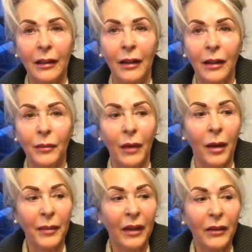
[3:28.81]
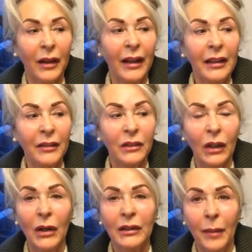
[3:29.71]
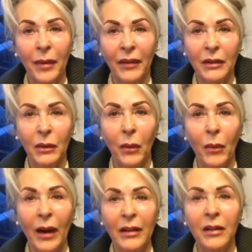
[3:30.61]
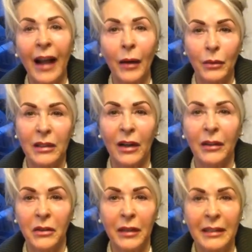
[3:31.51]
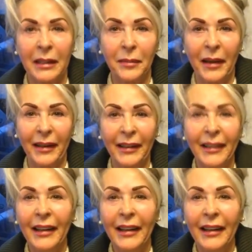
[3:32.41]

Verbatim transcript: only turned up at the door and you're outside greeting me.